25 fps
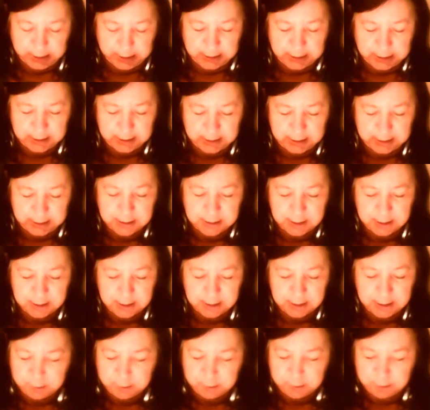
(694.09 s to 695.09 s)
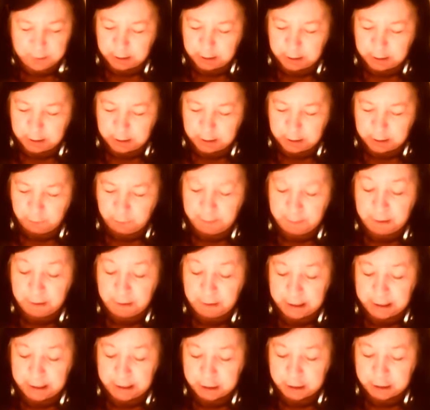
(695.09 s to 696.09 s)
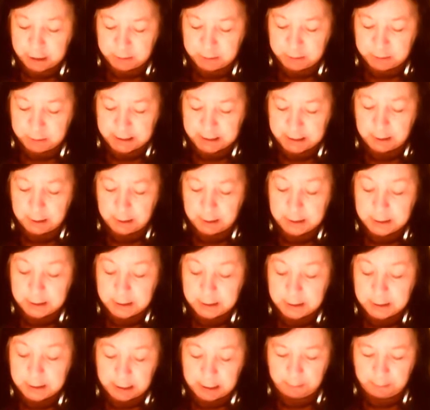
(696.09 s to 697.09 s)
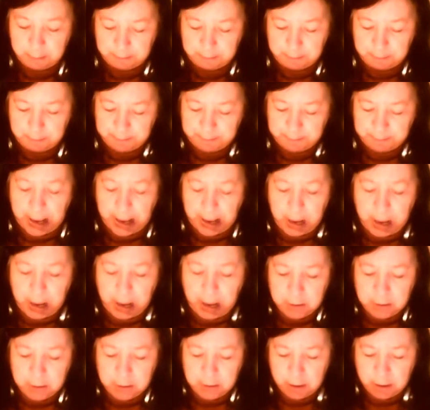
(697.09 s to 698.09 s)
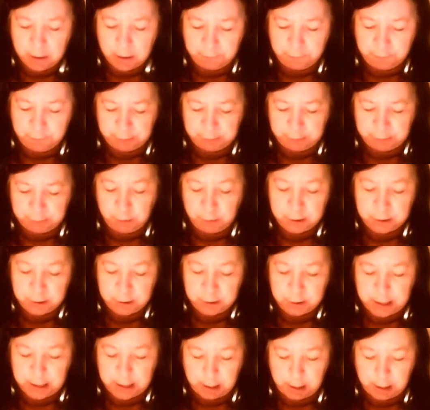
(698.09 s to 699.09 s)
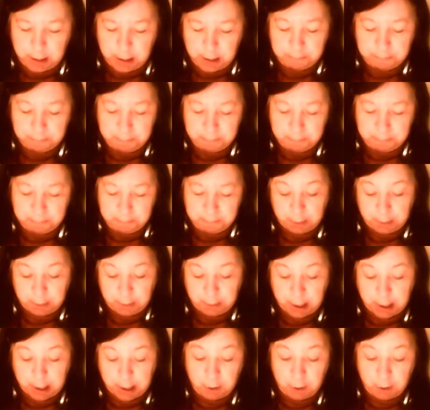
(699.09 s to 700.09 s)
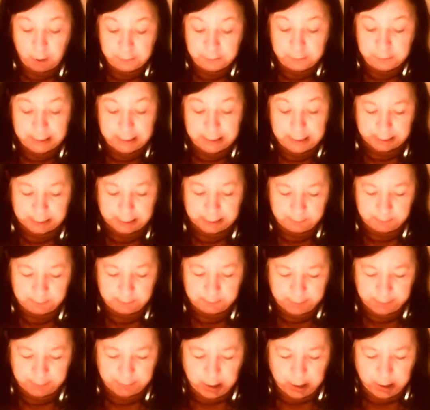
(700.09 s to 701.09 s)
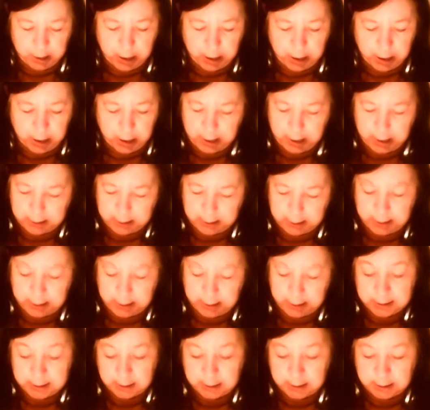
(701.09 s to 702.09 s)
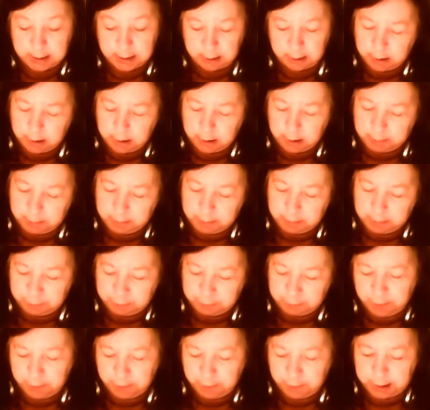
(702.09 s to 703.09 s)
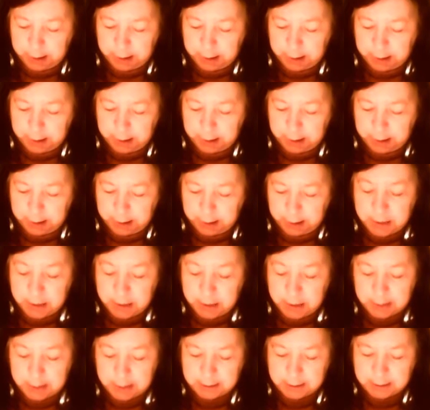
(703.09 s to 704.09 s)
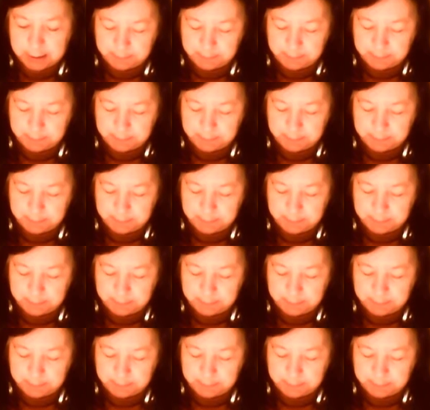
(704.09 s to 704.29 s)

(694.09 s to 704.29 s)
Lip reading: Since the subject of marriage was still on the table, I was offered volunteer help by one guy of the clique. Ugly as sin, but funny and a good dancer.